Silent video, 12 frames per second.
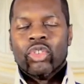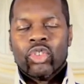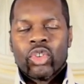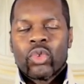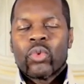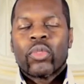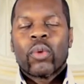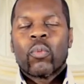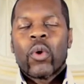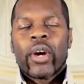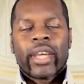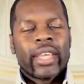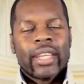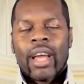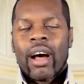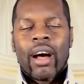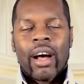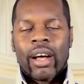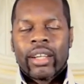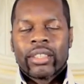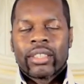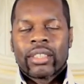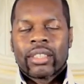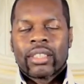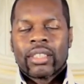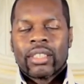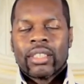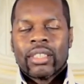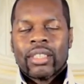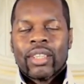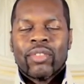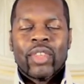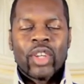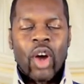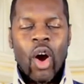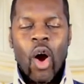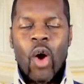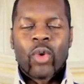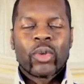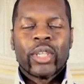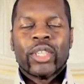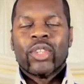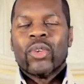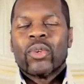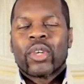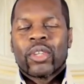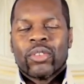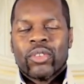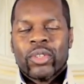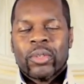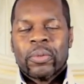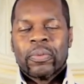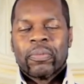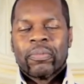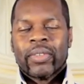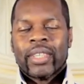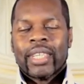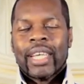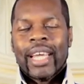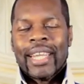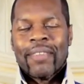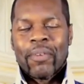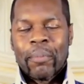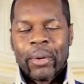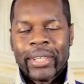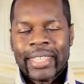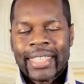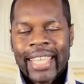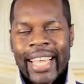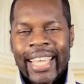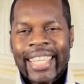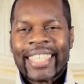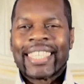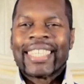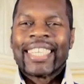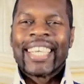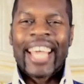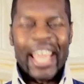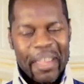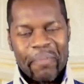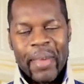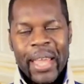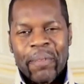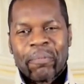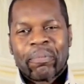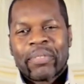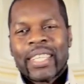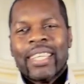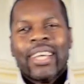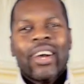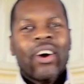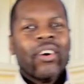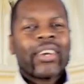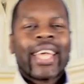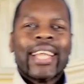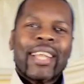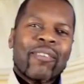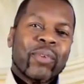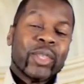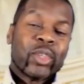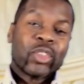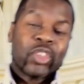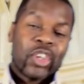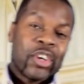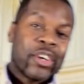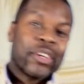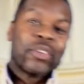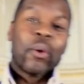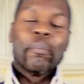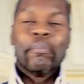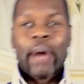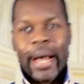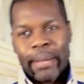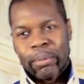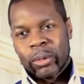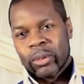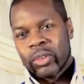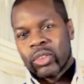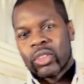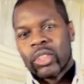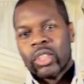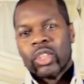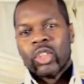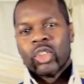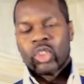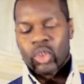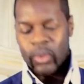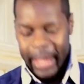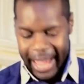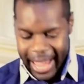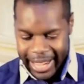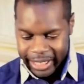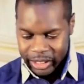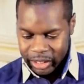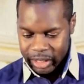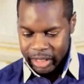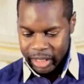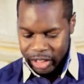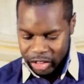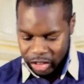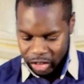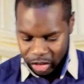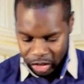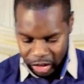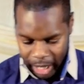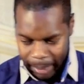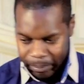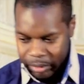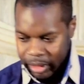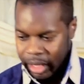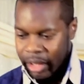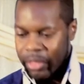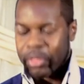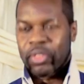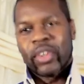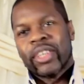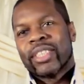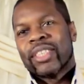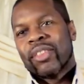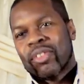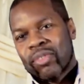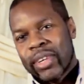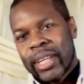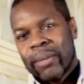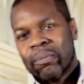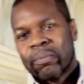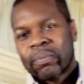do the work in our hearts that only you can do. And everybody said, amen. Okay, loved ones, turn your Bibles to Exodus chapter 33.